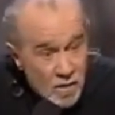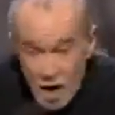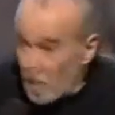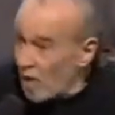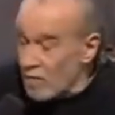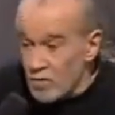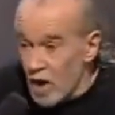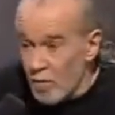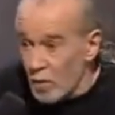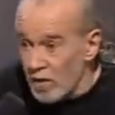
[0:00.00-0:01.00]
I'm having
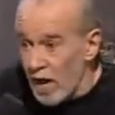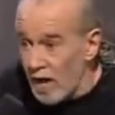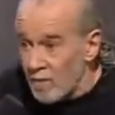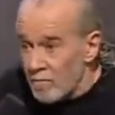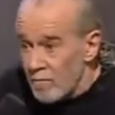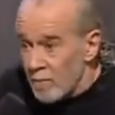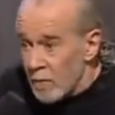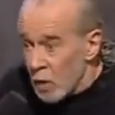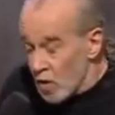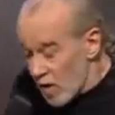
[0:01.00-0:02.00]
trouble with that.
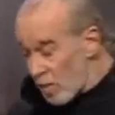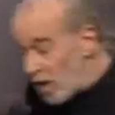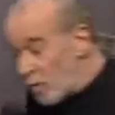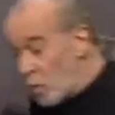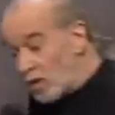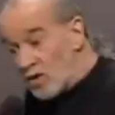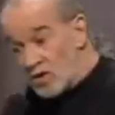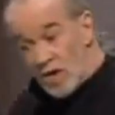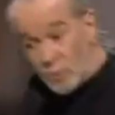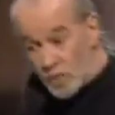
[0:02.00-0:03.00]
Because, I mean, even with this
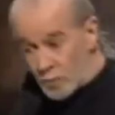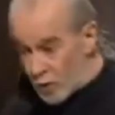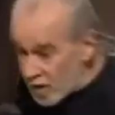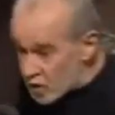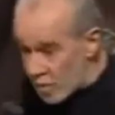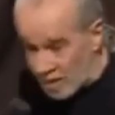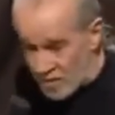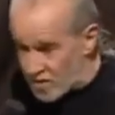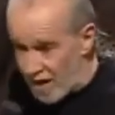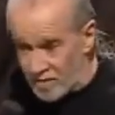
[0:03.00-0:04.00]
stuff we preach about
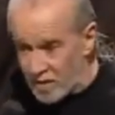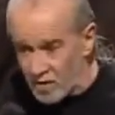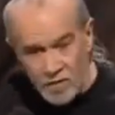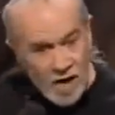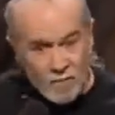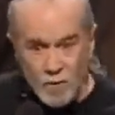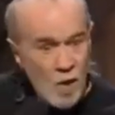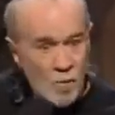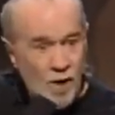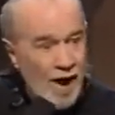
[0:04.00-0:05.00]
the sanctity of life, we
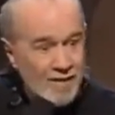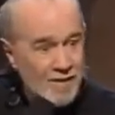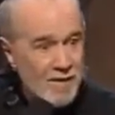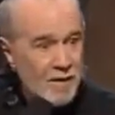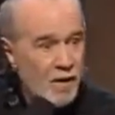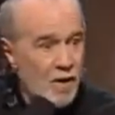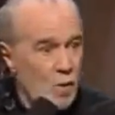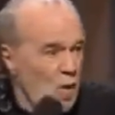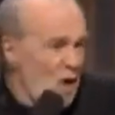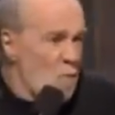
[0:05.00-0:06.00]
don't practice it.
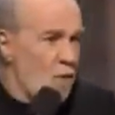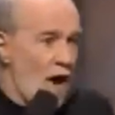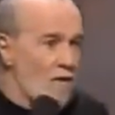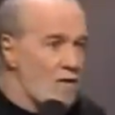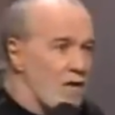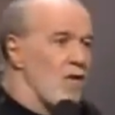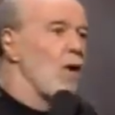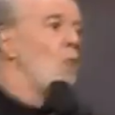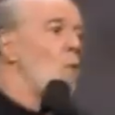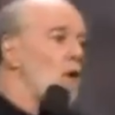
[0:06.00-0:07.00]
We don't practice it. Look
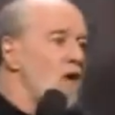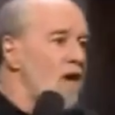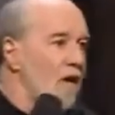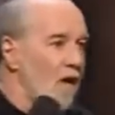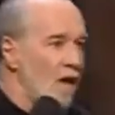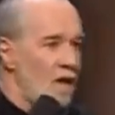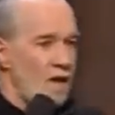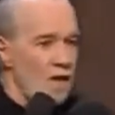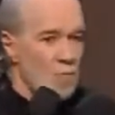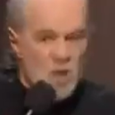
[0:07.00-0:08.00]
at what we kill.
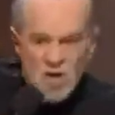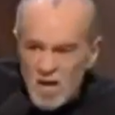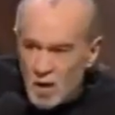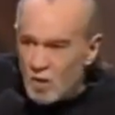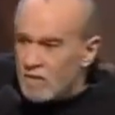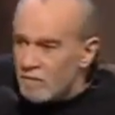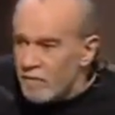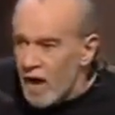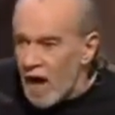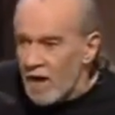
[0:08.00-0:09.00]
Mosquitoes and
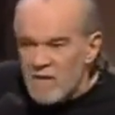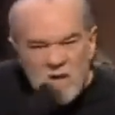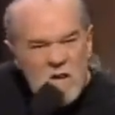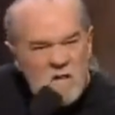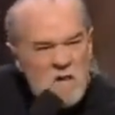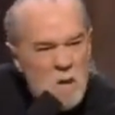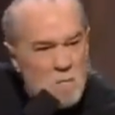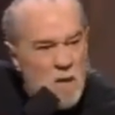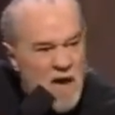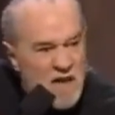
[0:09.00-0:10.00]
flies, because they're
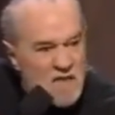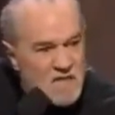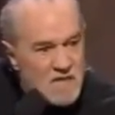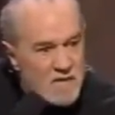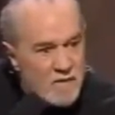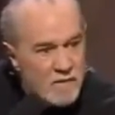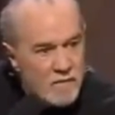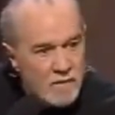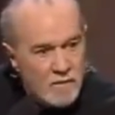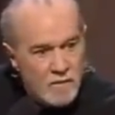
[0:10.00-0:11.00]
pests.
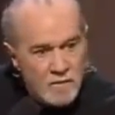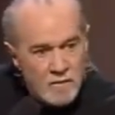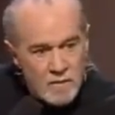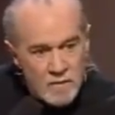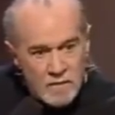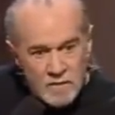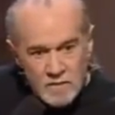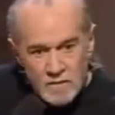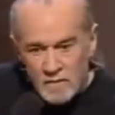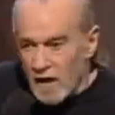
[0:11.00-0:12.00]

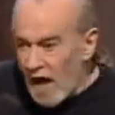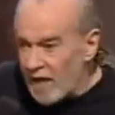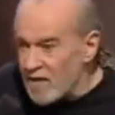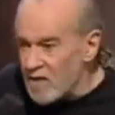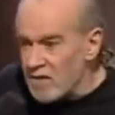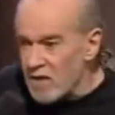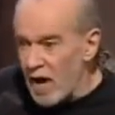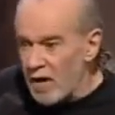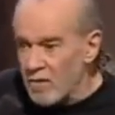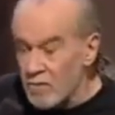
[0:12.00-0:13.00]
Lions and
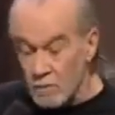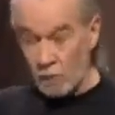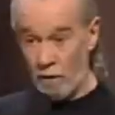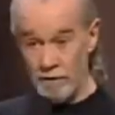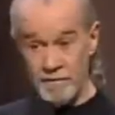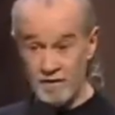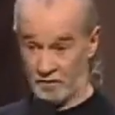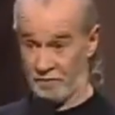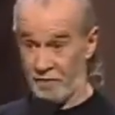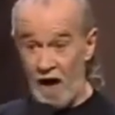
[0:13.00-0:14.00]
tigers, because it's
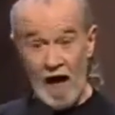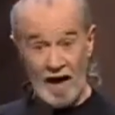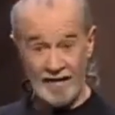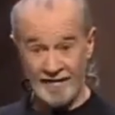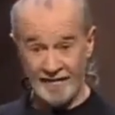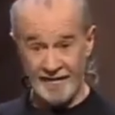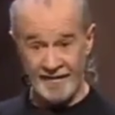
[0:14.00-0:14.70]
fun.